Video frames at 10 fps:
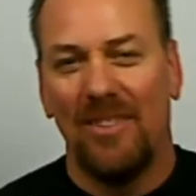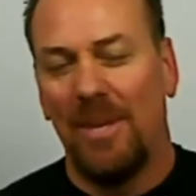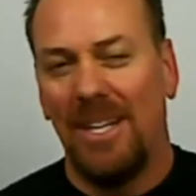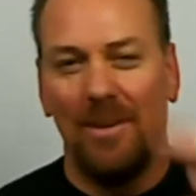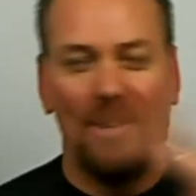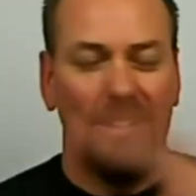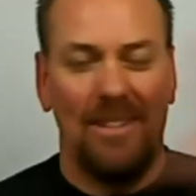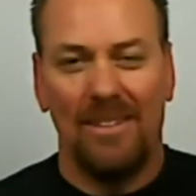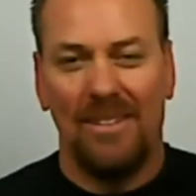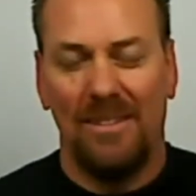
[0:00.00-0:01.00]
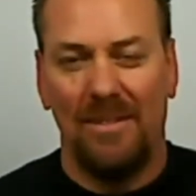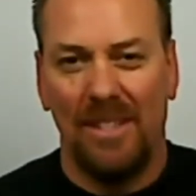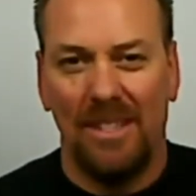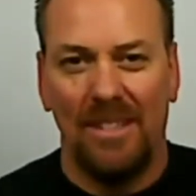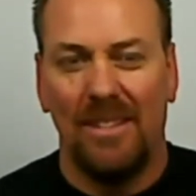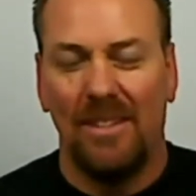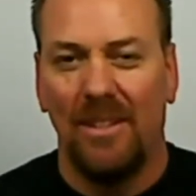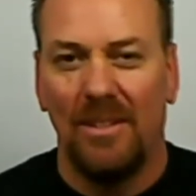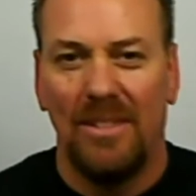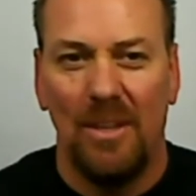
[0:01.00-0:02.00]
of me with, you'll see fitness,
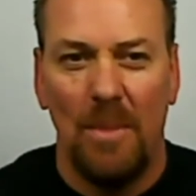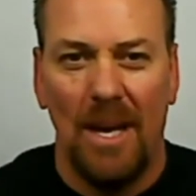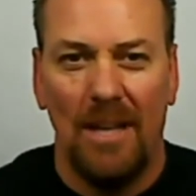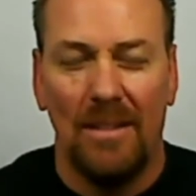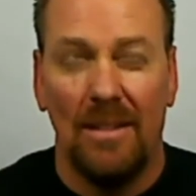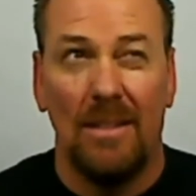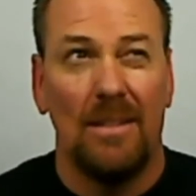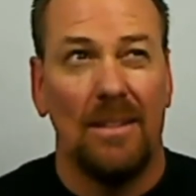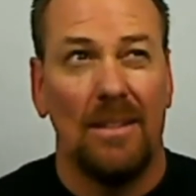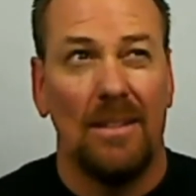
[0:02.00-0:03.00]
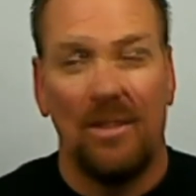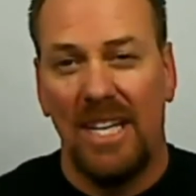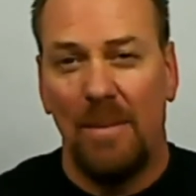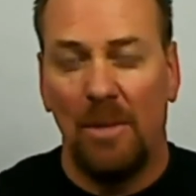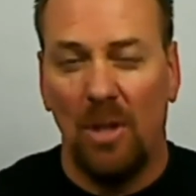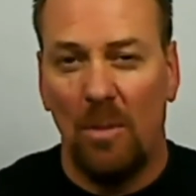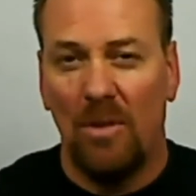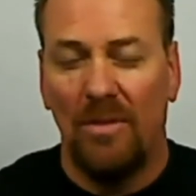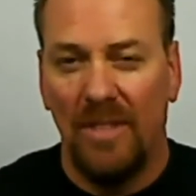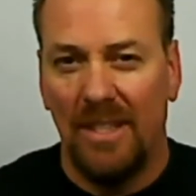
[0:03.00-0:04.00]
you'll see a match. There's Extreme
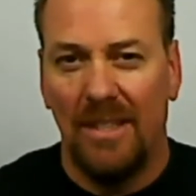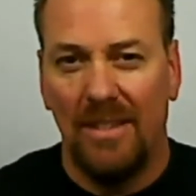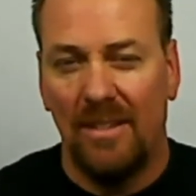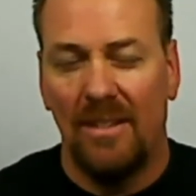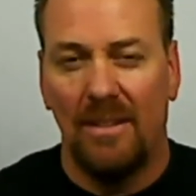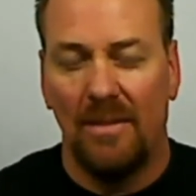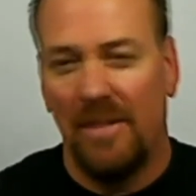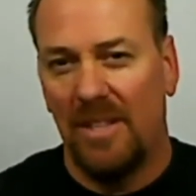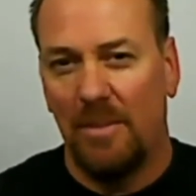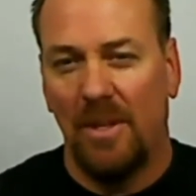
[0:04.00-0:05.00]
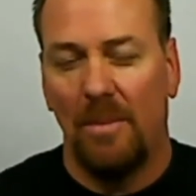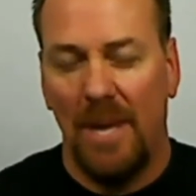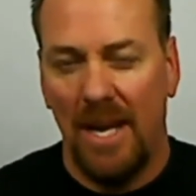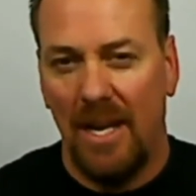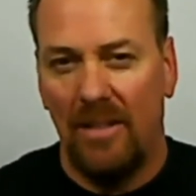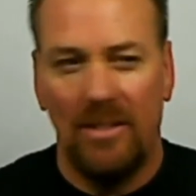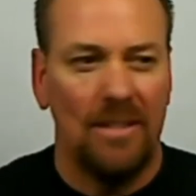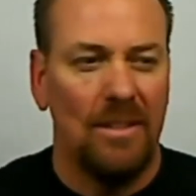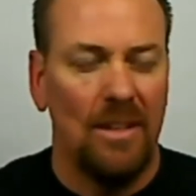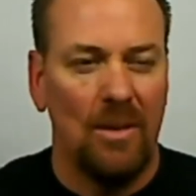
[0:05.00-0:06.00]
Global Fitness is the Facebook page.
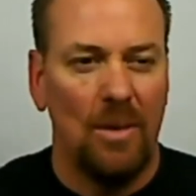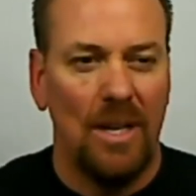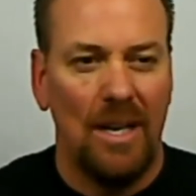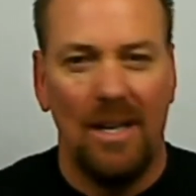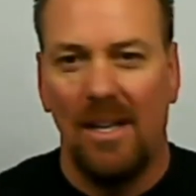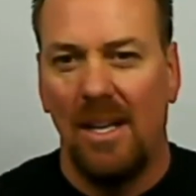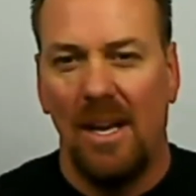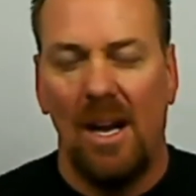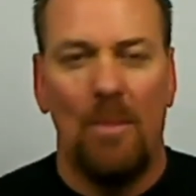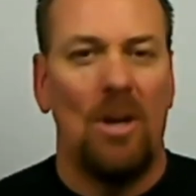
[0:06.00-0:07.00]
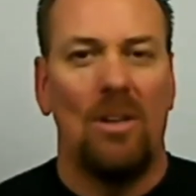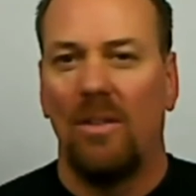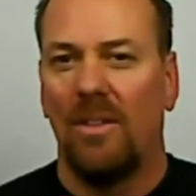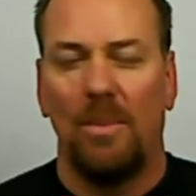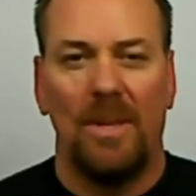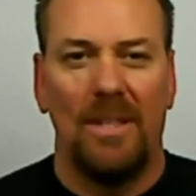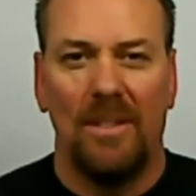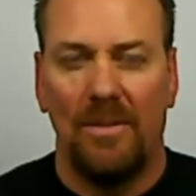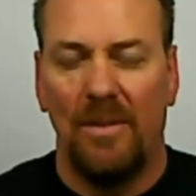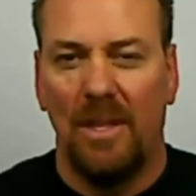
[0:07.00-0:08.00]
That's another way. I'm all over the place.
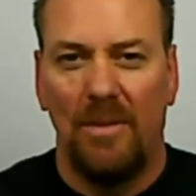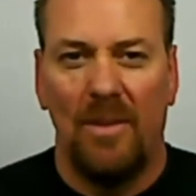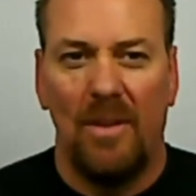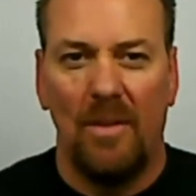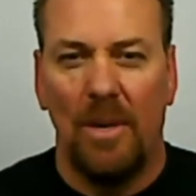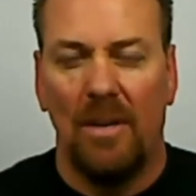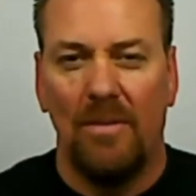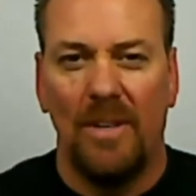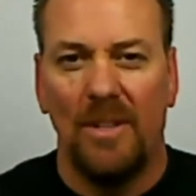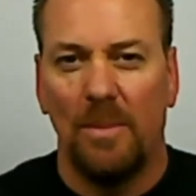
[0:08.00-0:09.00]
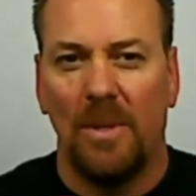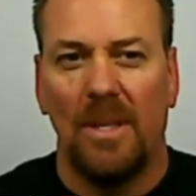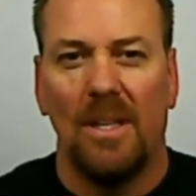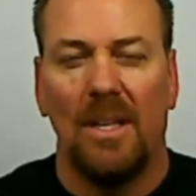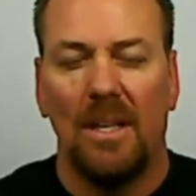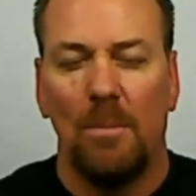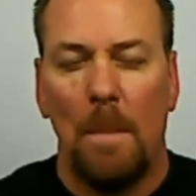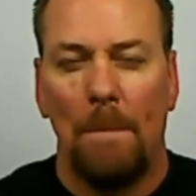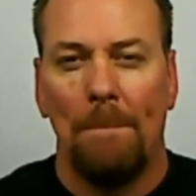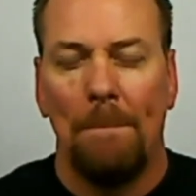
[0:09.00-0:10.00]
If you've ever been on Facebook,
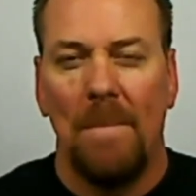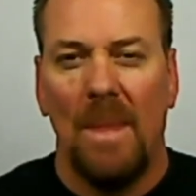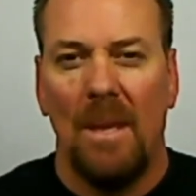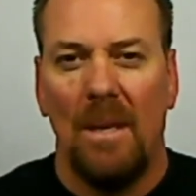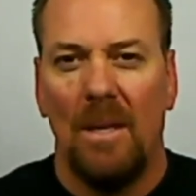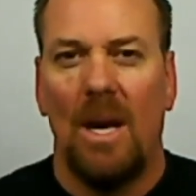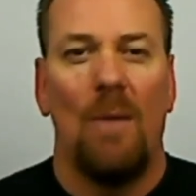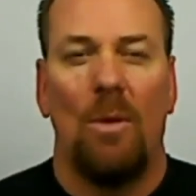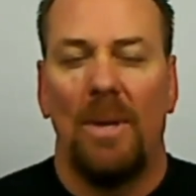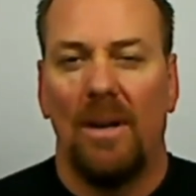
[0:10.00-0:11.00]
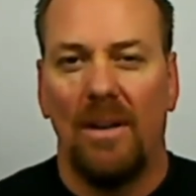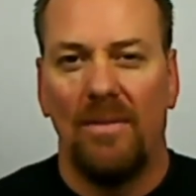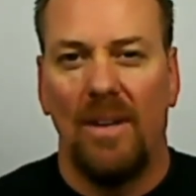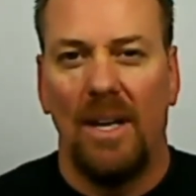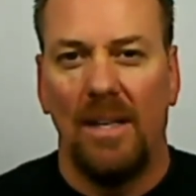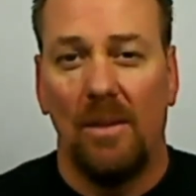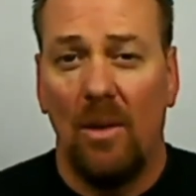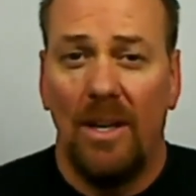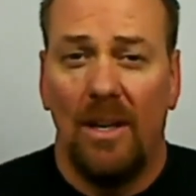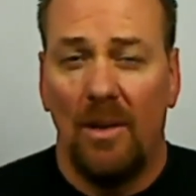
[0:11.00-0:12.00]
I won't be hard to find.
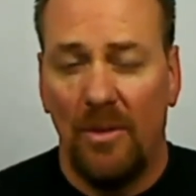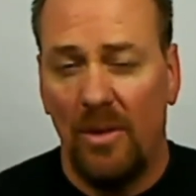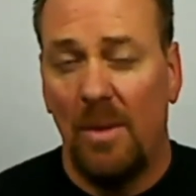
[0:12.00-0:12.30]
Or you can go through